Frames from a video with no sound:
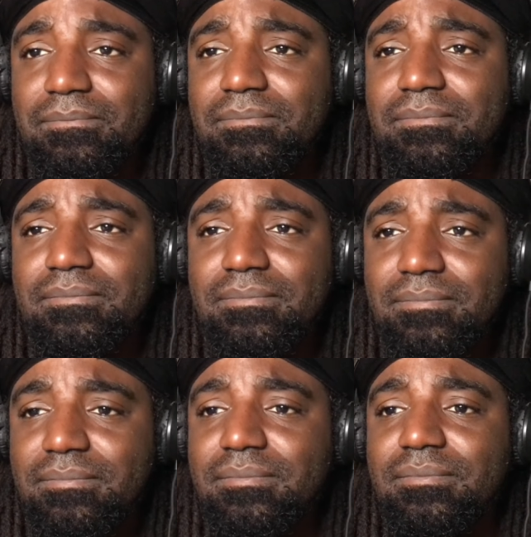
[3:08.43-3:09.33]
a
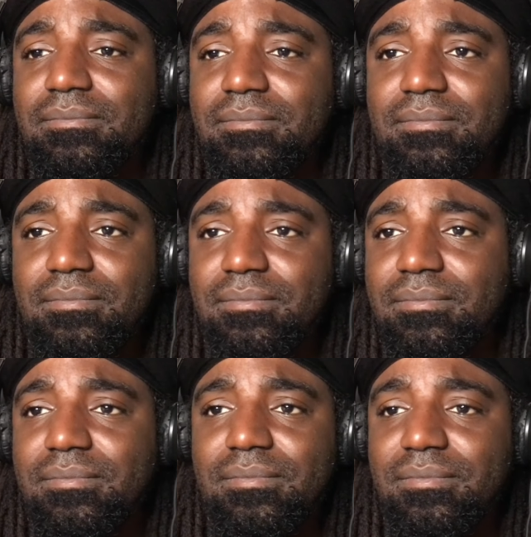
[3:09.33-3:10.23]
consequence of
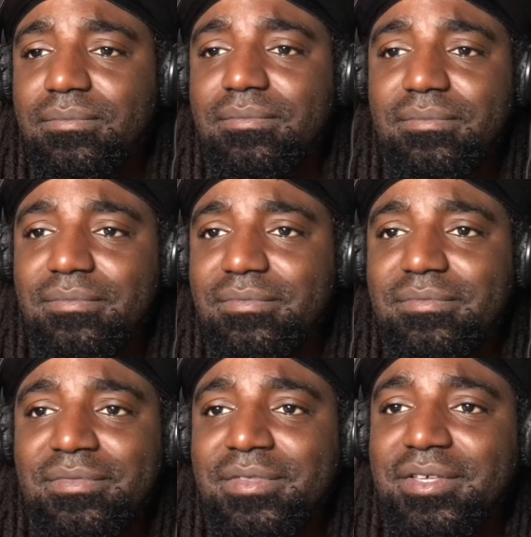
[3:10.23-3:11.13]
stimulating your consciousness,
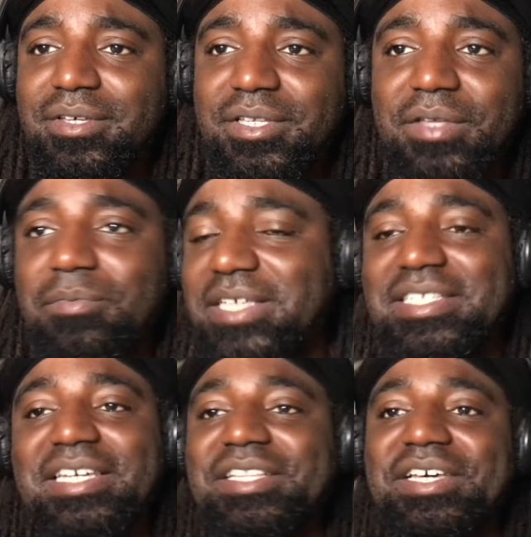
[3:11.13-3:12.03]
active.
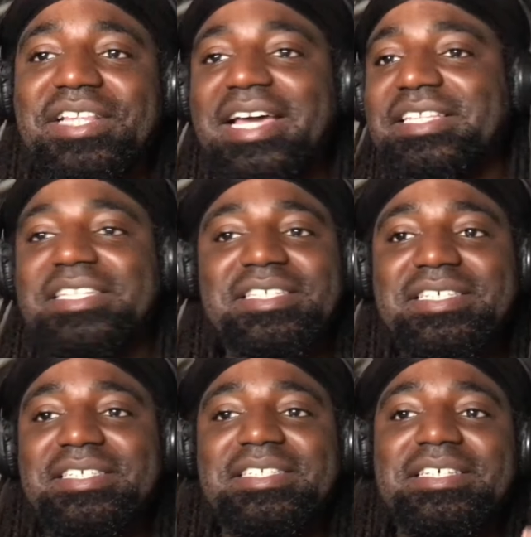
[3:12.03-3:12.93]
Basically, like, this
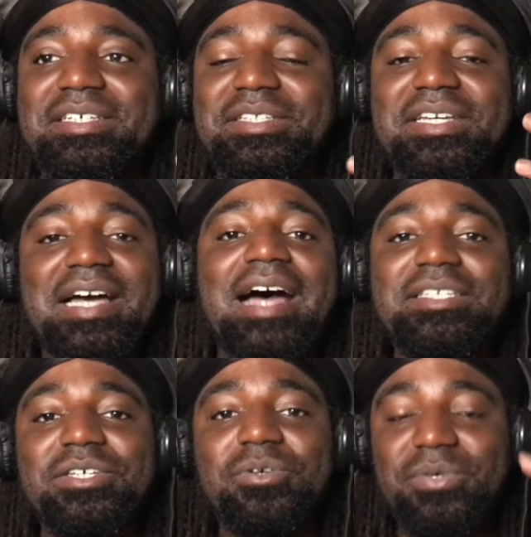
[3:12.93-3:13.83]
is the
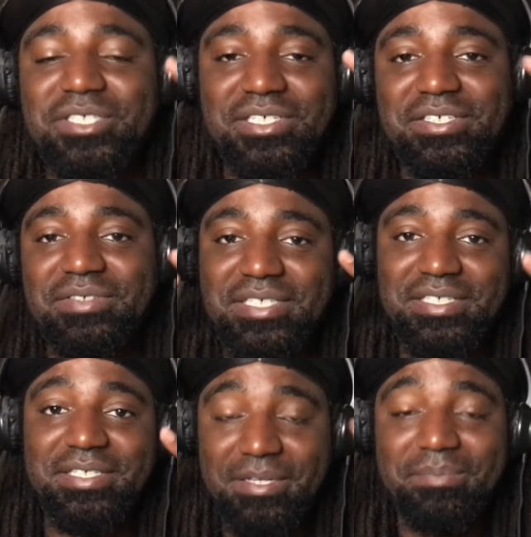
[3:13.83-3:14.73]
consequences of
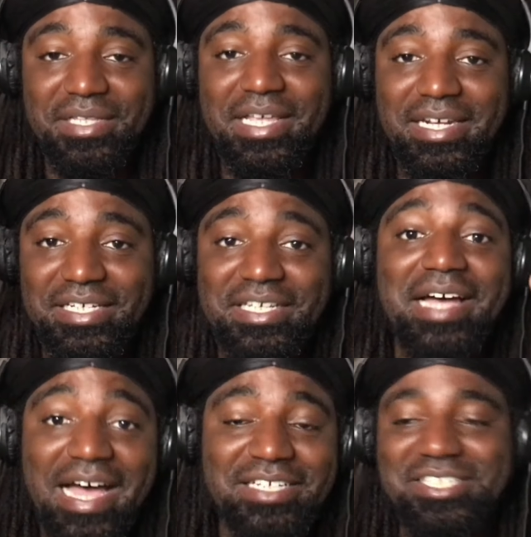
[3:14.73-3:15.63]
stimulating your
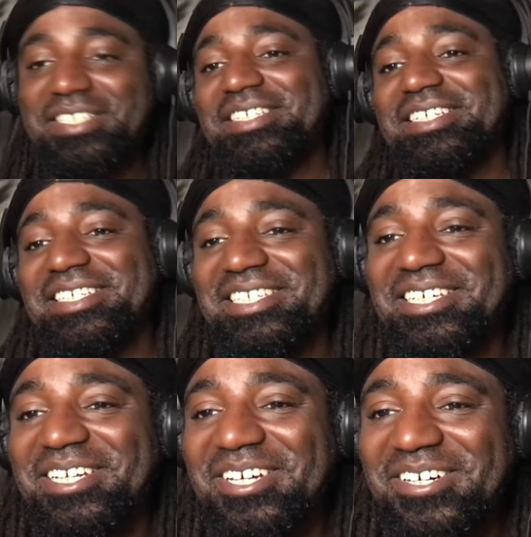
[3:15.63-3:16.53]
consciousness,
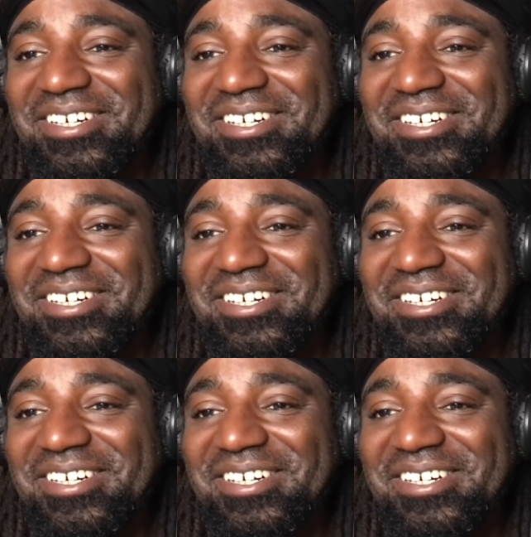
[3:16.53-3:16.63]
you know.